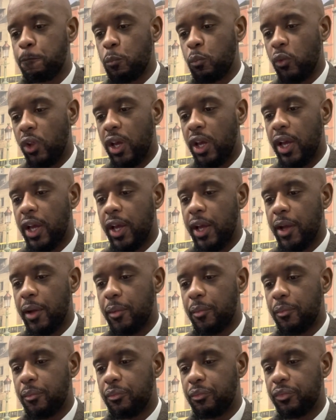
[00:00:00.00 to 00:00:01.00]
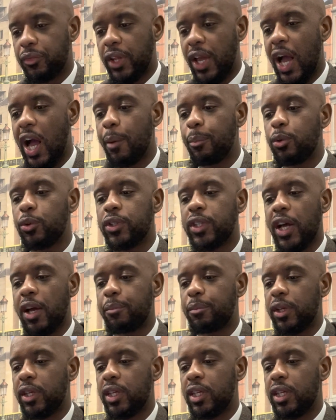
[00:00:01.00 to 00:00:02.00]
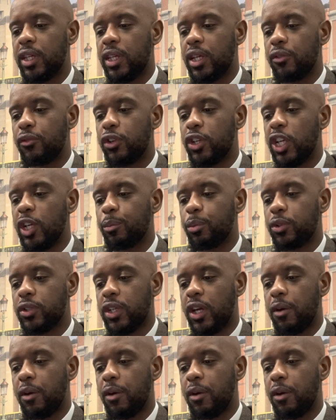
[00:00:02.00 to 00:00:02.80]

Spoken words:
Abu Dhabi renewables